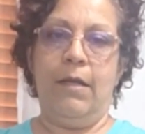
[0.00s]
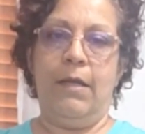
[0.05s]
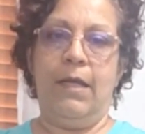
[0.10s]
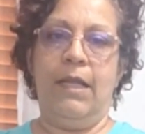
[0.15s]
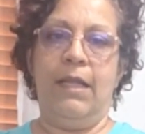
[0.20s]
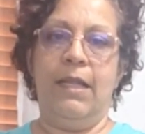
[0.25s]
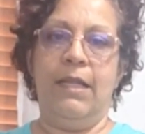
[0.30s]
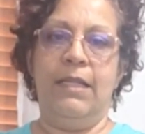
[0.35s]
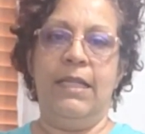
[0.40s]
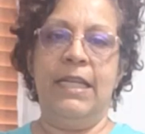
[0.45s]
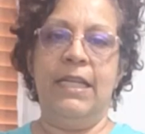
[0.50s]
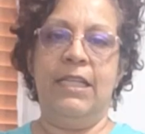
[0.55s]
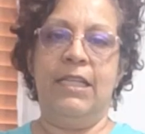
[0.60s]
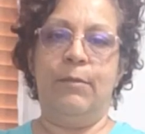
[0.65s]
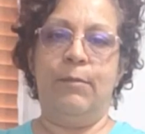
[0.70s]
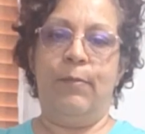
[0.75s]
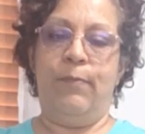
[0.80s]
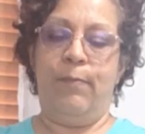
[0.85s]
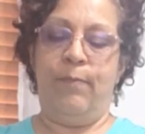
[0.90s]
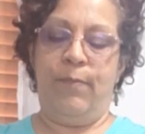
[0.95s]
Get the
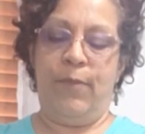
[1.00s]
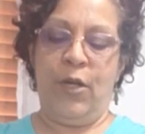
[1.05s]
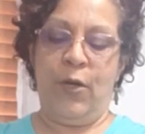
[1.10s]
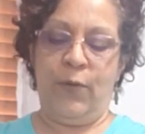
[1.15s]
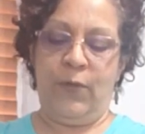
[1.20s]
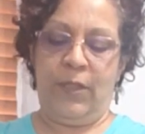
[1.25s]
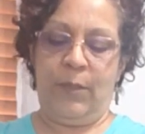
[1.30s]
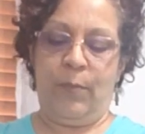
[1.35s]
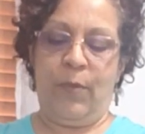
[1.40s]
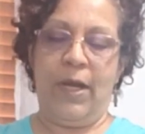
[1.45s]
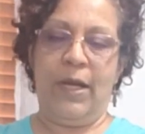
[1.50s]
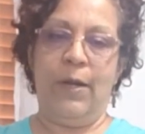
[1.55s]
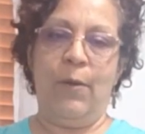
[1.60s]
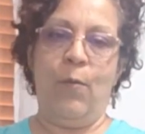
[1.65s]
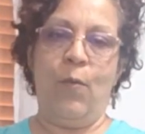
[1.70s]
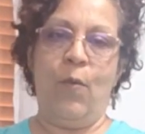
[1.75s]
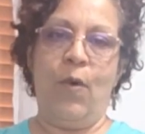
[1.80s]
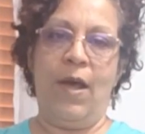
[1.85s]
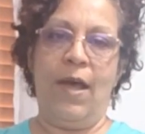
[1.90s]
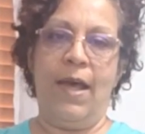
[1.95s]
toes
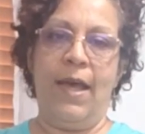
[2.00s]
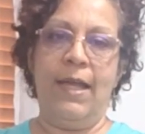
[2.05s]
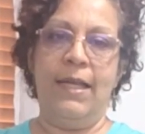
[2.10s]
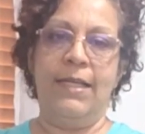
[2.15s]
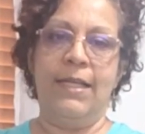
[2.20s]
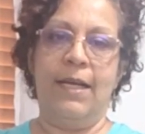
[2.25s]
spreading wide,